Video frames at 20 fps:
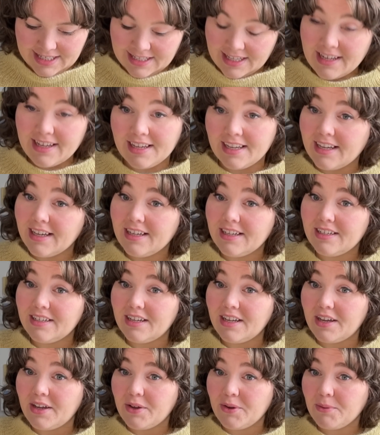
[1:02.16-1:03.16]
and
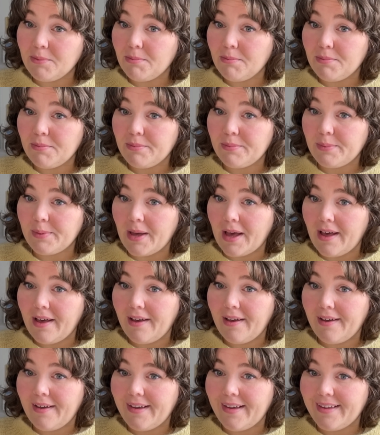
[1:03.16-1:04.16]
I hope
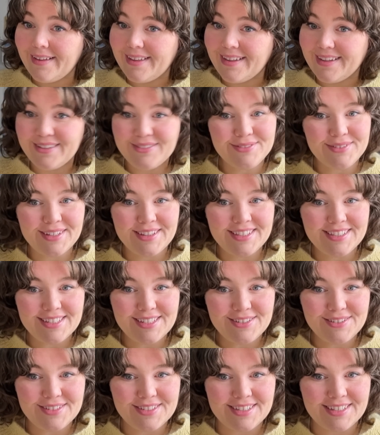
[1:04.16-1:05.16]
that you find this
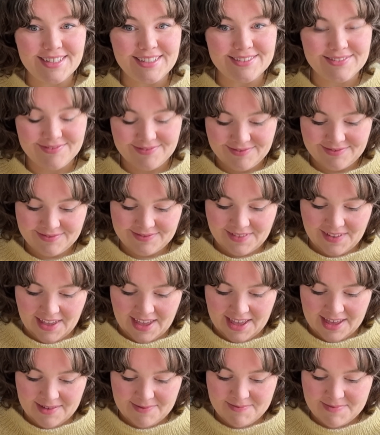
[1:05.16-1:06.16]
interesting.
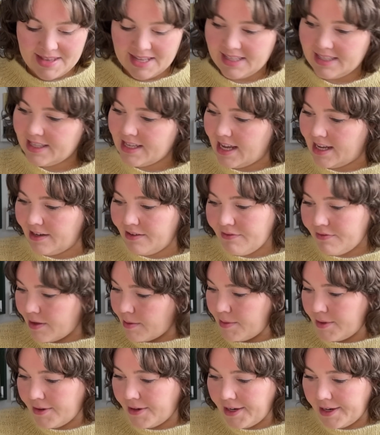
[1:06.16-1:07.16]
It's the end of
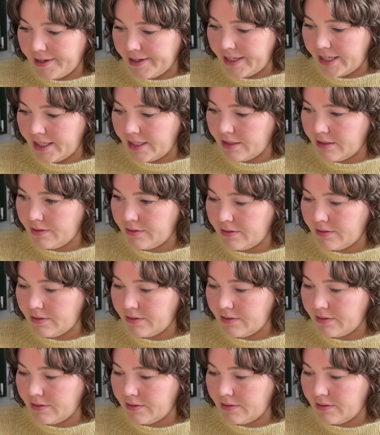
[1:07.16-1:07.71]
February.